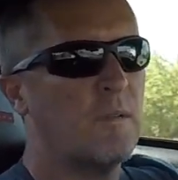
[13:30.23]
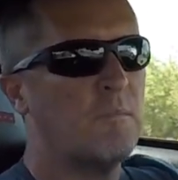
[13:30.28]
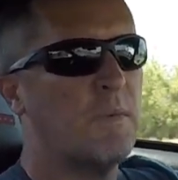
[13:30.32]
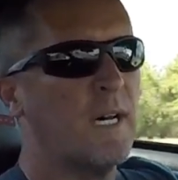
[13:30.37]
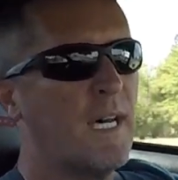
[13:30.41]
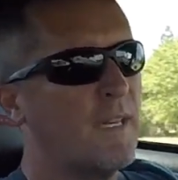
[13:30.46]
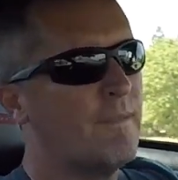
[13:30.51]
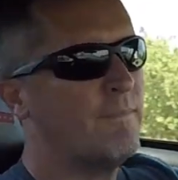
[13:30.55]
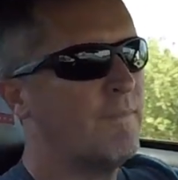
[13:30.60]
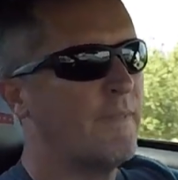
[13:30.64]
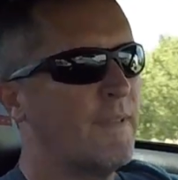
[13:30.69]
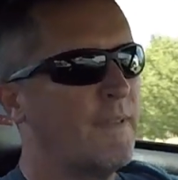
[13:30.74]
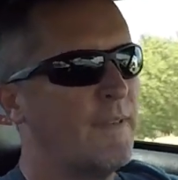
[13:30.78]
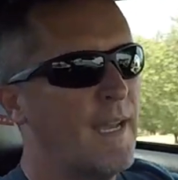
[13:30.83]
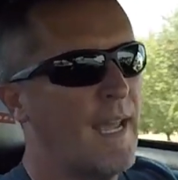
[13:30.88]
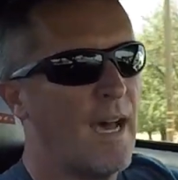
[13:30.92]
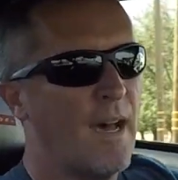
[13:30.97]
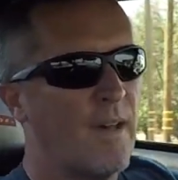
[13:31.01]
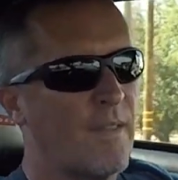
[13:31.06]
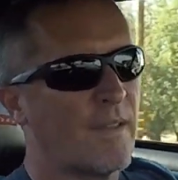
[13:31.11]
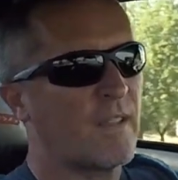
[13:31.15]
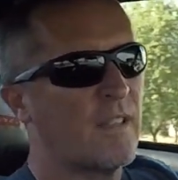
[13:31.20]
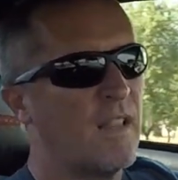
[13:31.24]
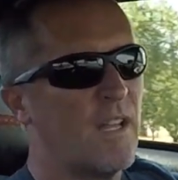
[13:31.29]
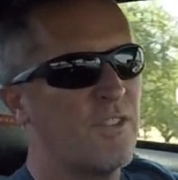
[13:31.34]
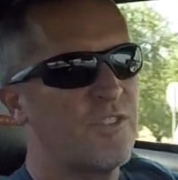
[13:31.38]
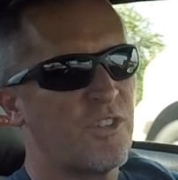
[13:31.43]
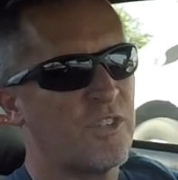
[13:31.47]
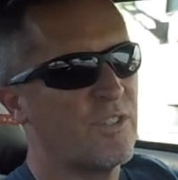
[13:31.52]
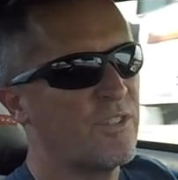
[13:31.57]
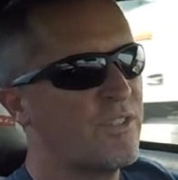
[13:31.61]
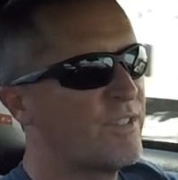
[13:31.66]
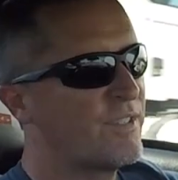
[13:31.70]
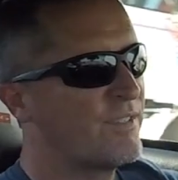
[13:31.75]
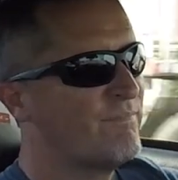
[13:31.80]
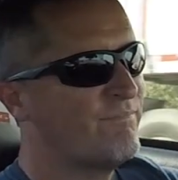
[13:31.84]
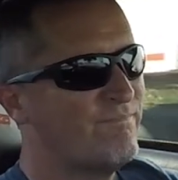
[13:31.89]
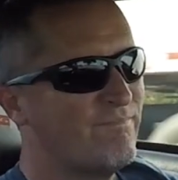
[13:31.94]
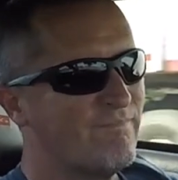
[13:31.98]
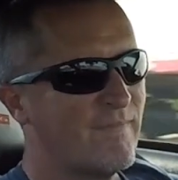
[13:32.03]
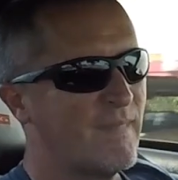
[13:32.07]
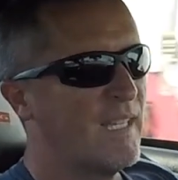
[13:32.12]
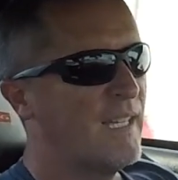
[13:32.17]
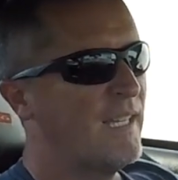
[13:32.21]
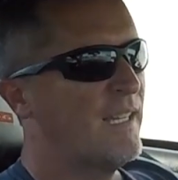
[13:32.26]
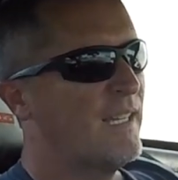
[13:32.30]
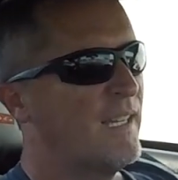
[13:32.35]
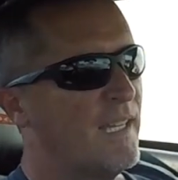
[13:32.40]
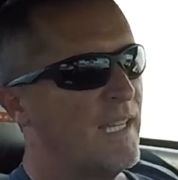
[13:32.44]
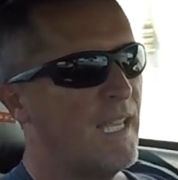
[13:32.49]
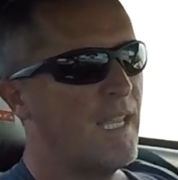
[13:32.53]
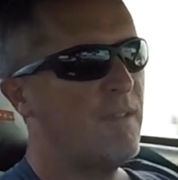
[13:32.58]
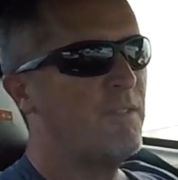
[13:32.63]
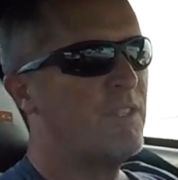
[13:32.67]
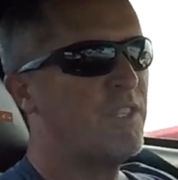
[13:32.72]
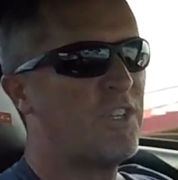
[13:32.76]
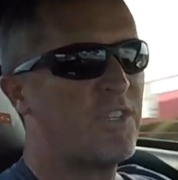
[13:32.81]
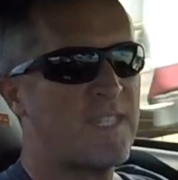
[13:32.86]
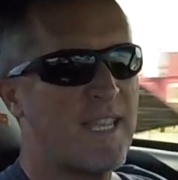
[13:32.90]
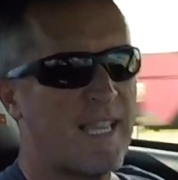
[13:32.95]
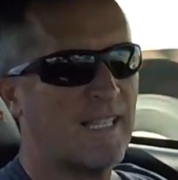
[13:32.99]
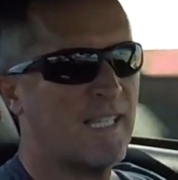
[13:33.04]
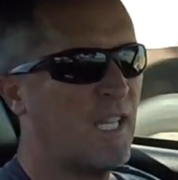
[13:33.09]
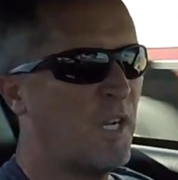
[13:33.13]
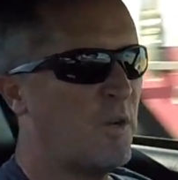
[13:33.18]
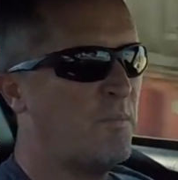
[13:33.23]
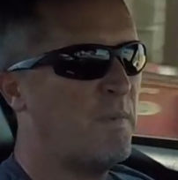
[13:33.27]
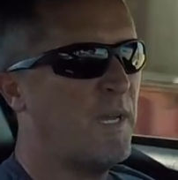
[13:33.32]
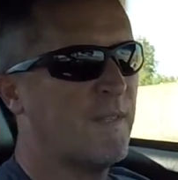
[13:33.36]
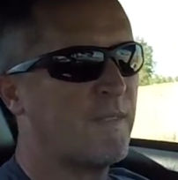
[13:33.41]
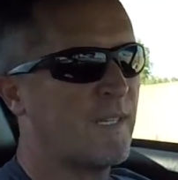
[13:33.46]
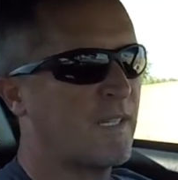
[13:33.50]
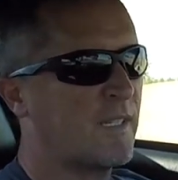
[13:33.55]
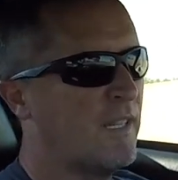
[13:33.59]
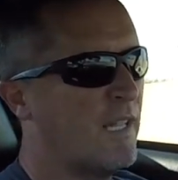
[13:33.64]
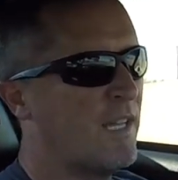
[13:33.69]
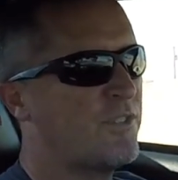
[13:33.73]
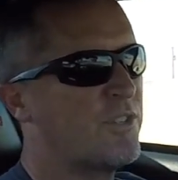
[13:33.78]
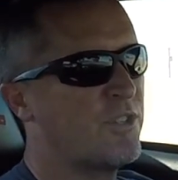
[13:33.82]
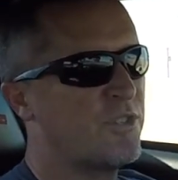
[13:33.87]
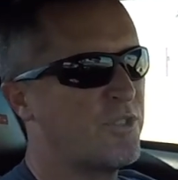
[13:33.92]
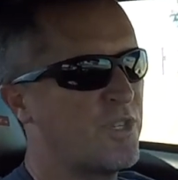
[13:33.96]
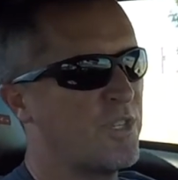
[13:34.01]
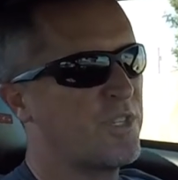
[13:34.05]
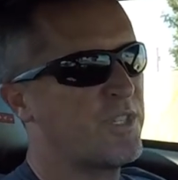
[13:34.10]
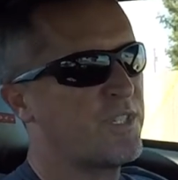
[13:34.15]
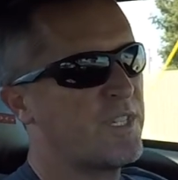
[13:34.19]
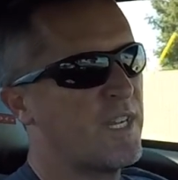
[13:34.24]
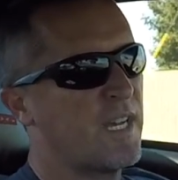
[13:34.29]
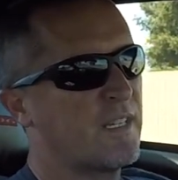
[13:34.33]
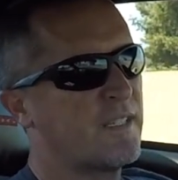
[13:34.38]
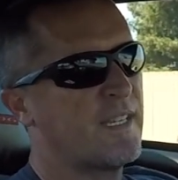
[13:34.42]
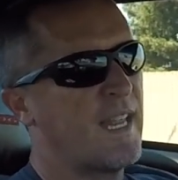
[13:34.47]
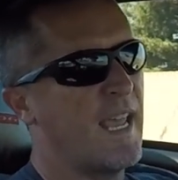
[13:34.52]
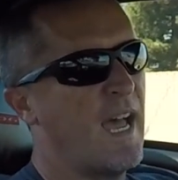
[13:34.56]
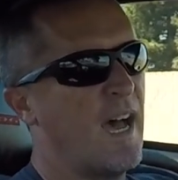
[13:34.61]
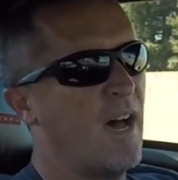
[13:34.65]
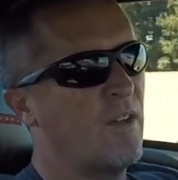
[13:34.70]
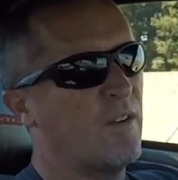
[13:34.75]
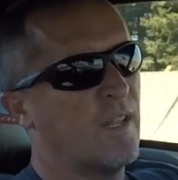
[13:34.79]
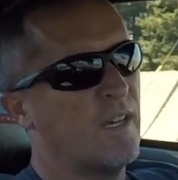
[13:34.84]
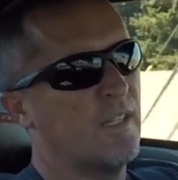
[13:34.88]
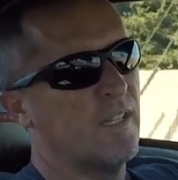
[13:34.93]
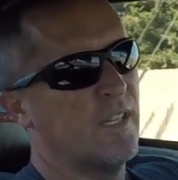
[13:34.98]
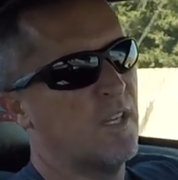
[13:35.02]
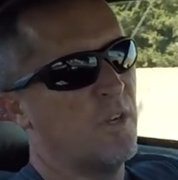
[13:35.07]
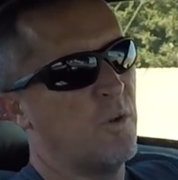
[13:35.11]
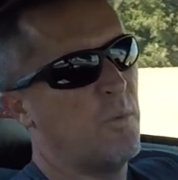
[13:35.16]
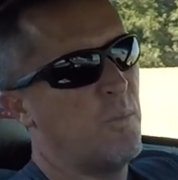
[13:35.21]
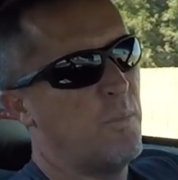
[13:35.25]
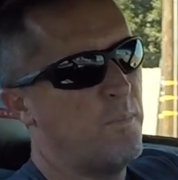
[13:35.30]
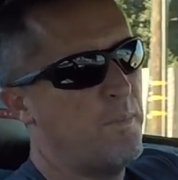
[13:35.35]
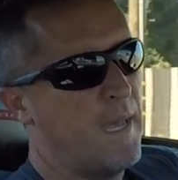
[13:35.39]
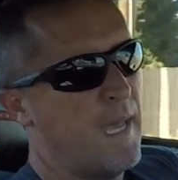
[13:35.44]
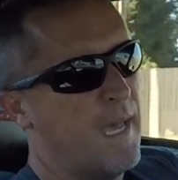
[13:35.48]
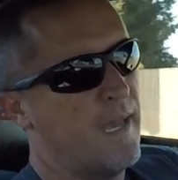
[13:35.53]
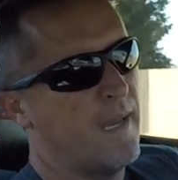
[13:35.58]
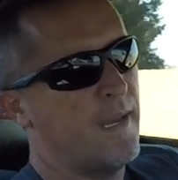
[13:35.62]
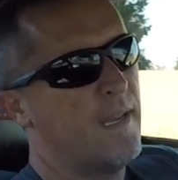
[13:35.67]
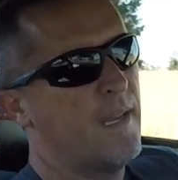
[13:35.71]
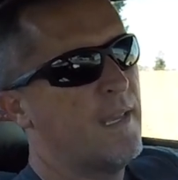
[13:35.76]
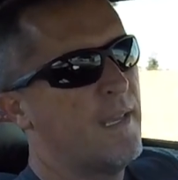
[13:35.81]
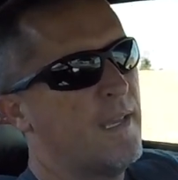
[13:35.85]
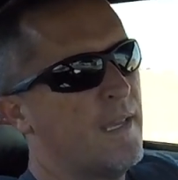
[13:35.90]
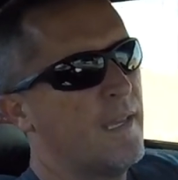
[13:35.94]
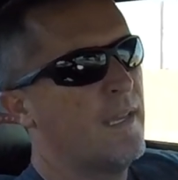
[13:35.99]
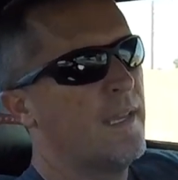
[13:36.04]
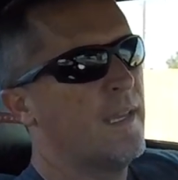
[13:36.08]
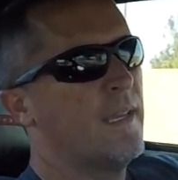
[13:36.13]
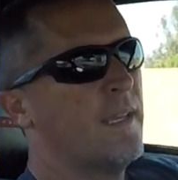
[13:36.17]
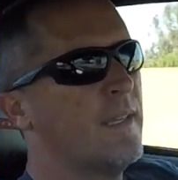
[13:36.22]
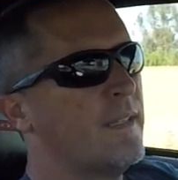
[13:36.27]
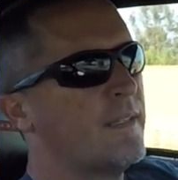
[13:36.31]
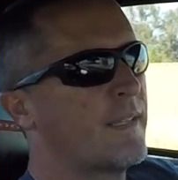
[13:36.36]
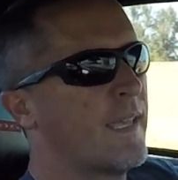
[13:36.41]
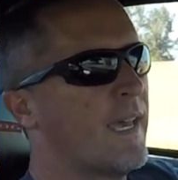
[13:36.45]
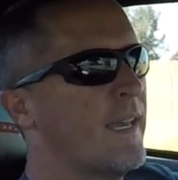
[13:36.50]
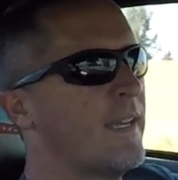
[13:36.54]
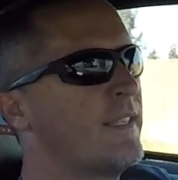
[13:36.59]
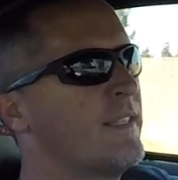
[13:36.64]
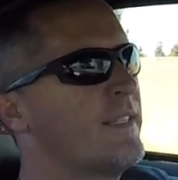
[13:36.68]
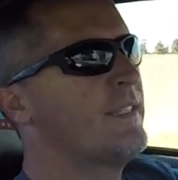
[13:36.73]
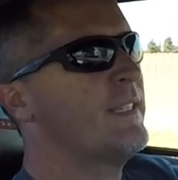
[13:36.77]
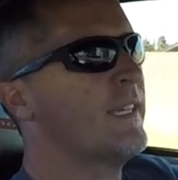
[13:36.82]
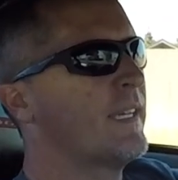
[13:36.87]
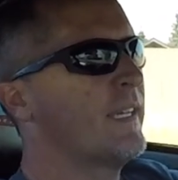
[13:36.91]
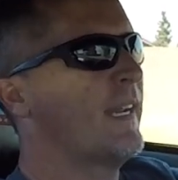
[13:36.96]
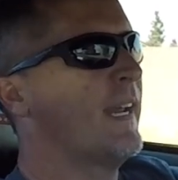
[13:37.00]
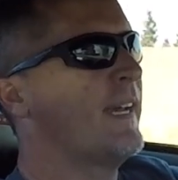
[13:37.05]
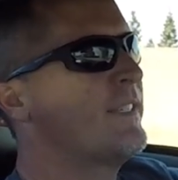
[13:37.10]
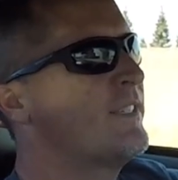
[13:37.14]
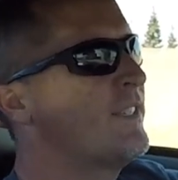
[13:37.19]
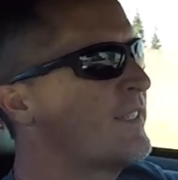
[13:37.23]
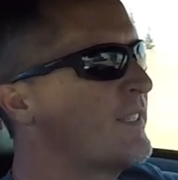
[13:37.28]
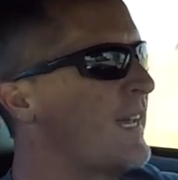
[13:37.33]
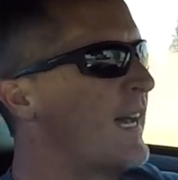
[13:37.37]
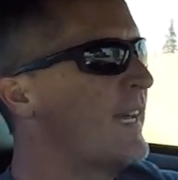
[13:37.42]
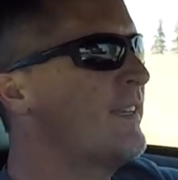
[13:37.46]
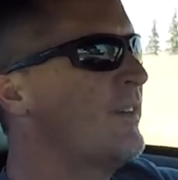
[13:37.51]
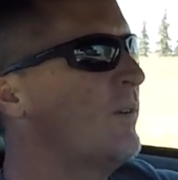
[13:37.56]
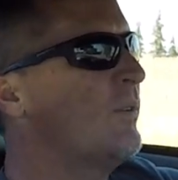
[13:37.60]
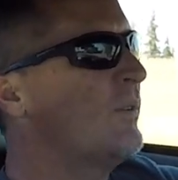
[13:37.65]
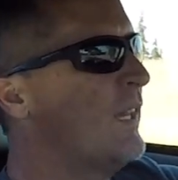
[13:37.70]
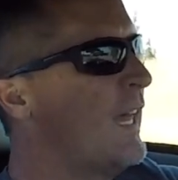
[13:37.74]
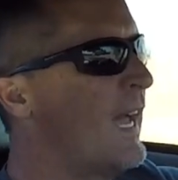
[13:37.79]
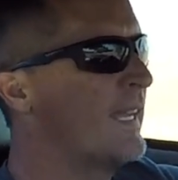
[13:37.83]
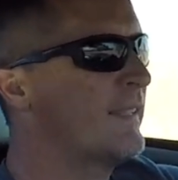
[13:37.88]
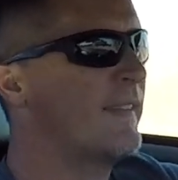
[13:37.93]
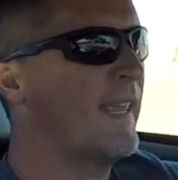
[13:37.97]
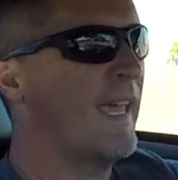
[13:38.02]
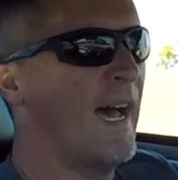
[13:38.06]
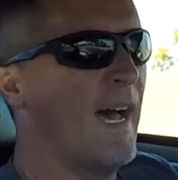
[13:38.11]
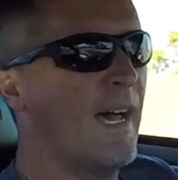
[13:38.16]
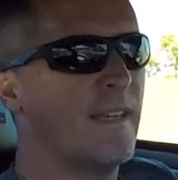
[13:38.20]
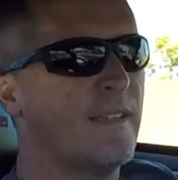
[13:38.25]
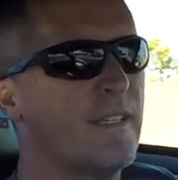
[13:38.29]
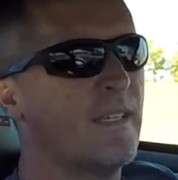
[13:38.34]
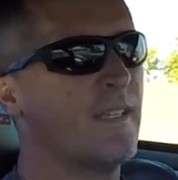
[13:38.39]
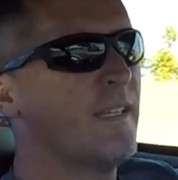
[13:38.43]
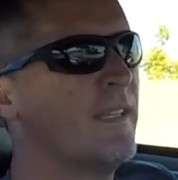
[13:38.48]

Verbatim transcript: But now the clutch is, even just that little bit, the clutch is just stuck down a little bit. It's kind of sticking. I just, I don't like that.